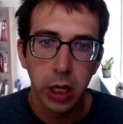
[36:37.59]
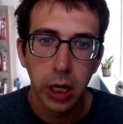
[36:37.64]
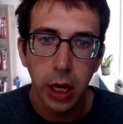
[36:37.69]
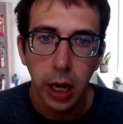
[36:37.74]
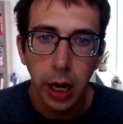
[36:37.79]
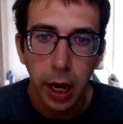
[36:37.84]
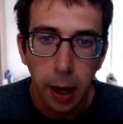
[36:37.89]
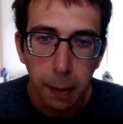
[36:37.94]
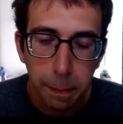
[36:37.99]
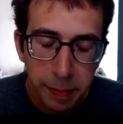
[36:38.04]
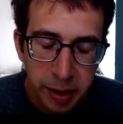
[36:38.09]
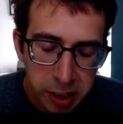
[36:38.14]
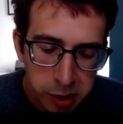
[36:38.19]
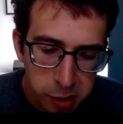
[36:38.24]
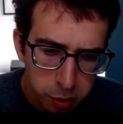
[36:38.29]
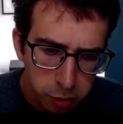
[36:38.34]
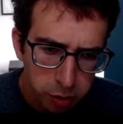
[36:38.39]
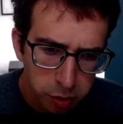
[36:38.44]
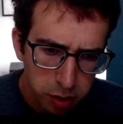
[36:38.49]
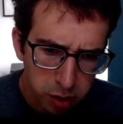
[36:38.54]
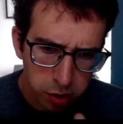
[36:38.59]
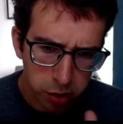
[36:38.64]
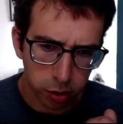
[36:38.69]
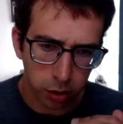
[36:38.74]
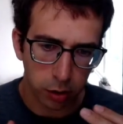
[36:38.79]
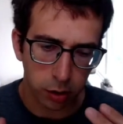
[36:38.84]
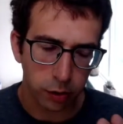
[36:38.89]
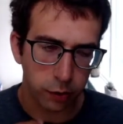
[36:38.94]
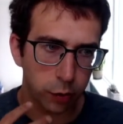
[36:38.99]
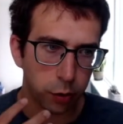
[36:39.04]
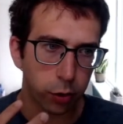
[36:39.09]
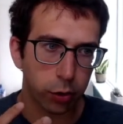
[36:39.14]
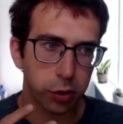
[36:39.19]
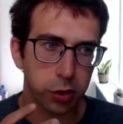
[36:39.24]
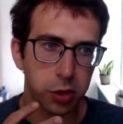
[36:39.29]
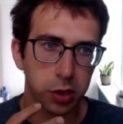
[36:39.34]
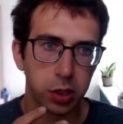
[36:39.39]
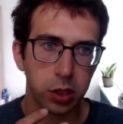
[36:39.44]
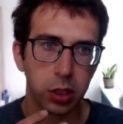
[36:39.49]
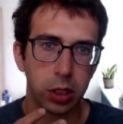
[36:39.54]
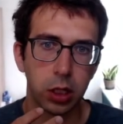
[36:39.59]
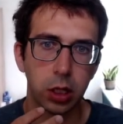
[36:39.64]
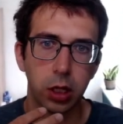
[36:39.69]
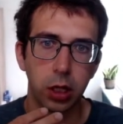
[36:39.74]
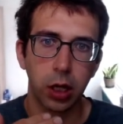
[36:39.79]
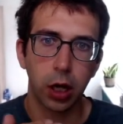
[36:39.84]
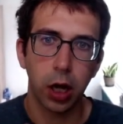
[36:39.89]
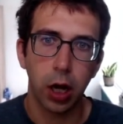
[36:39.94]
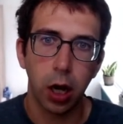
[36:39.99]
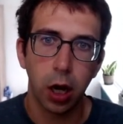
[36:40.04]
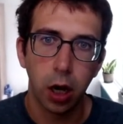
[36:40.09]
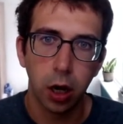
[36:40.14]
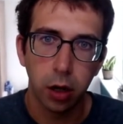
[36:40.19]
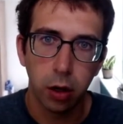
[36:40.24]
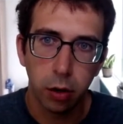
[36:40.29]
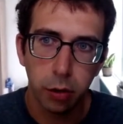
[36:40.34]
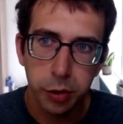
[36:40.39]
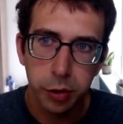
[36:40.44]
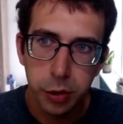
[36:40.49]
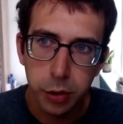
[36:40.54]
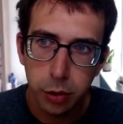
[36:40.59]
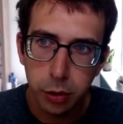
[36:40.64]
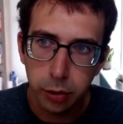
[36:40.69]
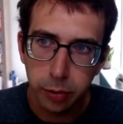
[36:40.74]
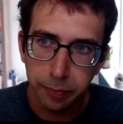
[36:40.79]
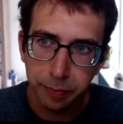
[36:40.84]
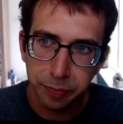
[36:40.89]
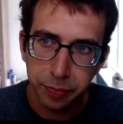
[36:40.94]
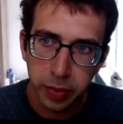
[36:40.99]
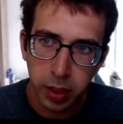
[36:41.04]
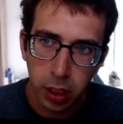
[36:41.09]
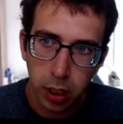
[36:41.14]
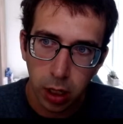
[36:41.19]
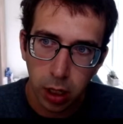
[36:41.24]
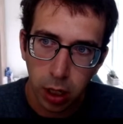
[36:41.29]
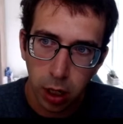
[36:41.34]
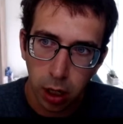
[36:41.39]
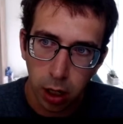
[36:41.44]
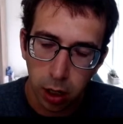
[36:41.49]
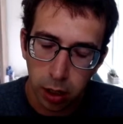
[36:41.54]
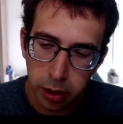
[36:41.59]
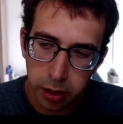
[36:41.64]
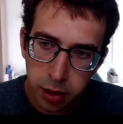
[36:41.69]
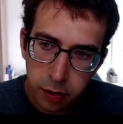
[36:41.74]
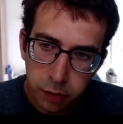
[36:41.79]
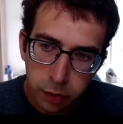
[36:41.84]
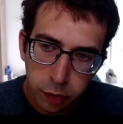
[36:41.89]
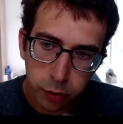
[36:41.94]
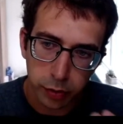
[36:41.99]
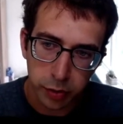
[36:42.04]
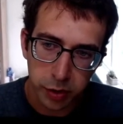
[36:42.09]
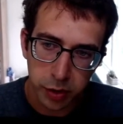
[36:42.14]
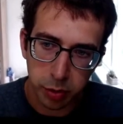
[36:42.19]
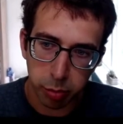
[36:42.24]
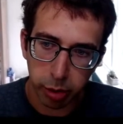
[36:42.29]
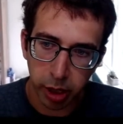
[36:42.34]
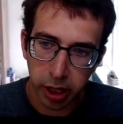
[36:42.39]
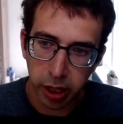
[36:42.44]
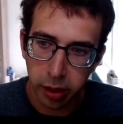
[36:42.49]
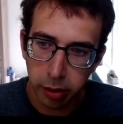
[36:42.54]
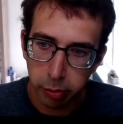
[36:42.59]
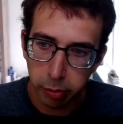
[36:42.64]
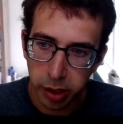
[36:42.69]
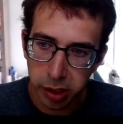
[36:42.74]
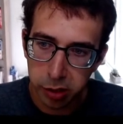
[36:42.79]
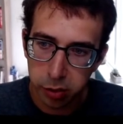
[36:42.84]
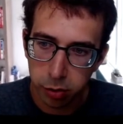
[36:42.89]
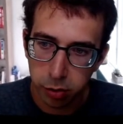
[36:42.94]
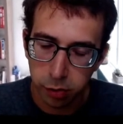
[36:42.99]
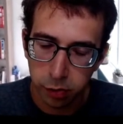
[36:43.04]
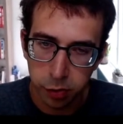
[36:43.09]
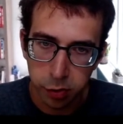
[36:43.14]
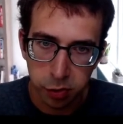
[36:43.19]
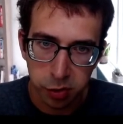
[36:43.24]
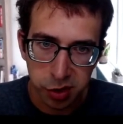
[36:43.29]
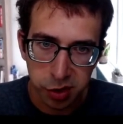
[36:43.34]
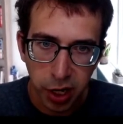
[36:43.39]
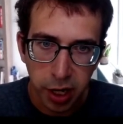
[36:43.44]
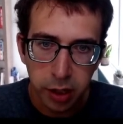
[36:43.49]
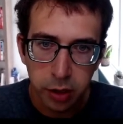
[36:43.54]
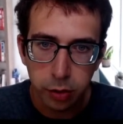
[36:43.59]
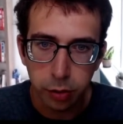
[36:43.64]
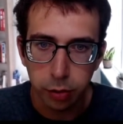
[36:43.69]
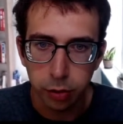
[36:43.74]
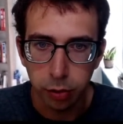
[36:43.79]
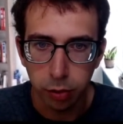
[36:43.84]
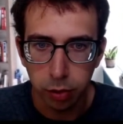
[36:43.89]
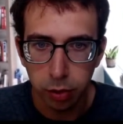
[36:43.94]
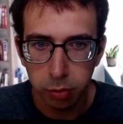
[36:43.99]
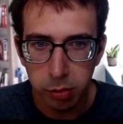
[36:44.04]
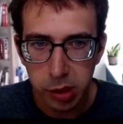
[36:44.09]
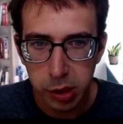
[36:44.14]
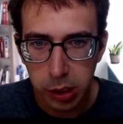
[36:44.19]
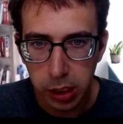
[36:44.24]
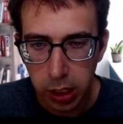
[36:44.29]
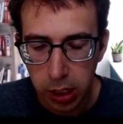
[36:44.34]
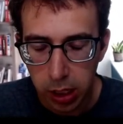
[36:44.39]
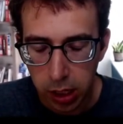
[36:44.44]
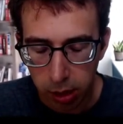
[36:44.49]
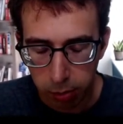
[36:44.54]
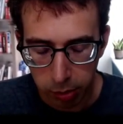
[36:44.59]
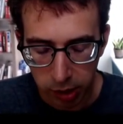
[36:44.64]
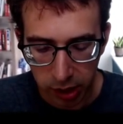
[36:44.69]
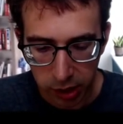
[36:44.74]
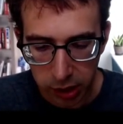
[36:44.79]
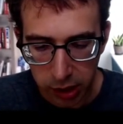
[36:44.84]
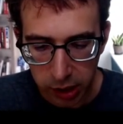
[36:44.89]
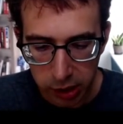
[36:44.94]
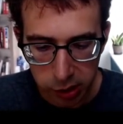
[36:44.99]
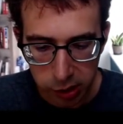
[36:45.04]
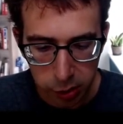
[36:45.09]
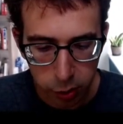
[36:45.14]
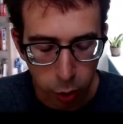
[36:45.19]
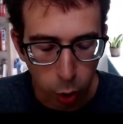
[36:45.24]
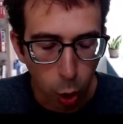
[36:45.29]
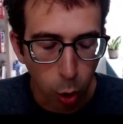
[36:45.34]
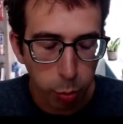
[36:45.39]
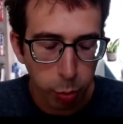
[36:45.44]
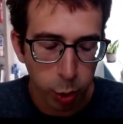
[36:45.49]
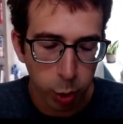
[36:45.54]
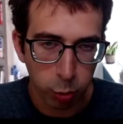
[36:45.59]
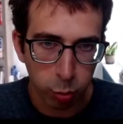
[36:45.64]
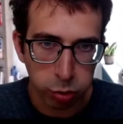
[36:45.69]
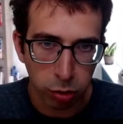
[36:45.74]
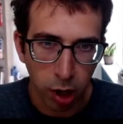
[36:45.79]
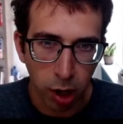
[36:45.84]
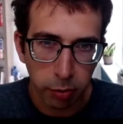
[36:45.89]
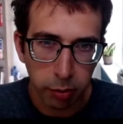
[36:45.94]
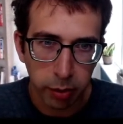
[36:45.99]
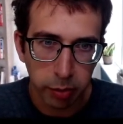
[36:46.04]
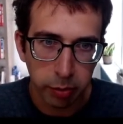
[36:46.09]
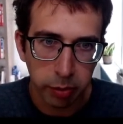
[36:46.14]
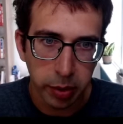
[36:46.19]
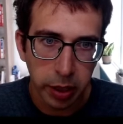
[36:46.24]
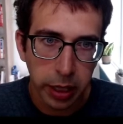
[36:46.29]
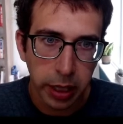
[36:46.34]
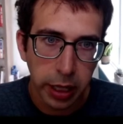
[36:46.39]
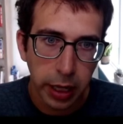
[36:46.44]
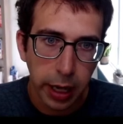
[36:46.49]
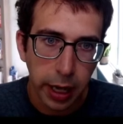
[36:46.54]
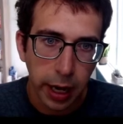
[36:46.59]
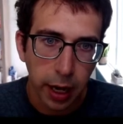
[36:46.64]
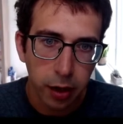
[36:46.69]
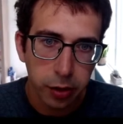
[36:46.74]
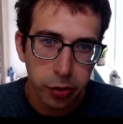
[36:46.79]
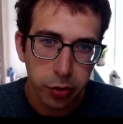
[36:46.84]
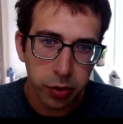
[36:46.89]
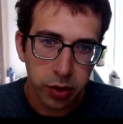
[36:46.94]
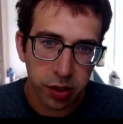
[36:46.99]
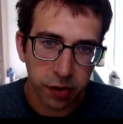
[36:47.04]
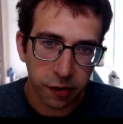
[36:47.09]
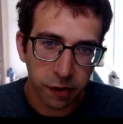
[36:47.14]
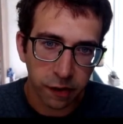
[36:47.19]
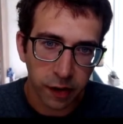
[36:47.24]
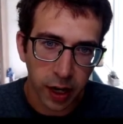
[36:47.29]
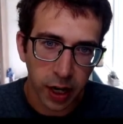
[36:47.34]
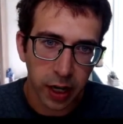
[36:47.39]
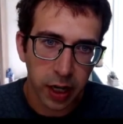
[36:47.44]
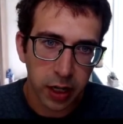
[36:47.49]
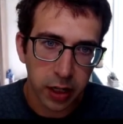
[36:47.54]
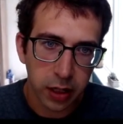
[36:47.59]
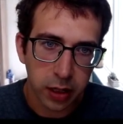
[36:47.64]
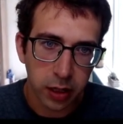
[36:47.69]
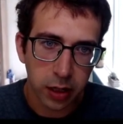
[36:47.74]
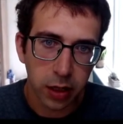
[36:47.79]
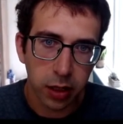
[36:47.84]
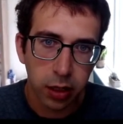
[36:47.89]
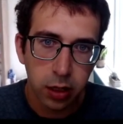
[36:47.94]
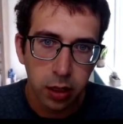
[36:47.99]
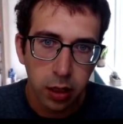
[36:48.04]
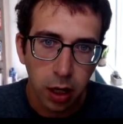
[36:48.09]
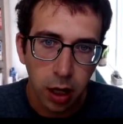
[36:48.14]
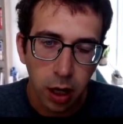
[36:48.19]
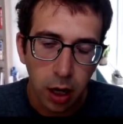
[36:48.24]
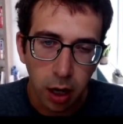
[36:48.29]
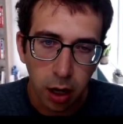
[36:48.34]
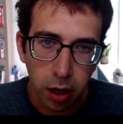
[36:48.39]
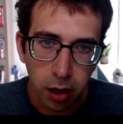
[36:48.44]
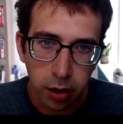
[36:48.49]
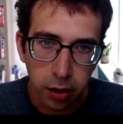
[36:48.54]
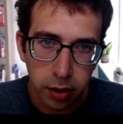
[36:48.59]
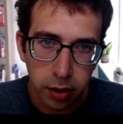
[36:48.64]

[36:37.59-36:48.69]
Um, and so these are, of course, uh, also uh, influenced by, by sort of societal norms, but I think it's an open problem how to define uh,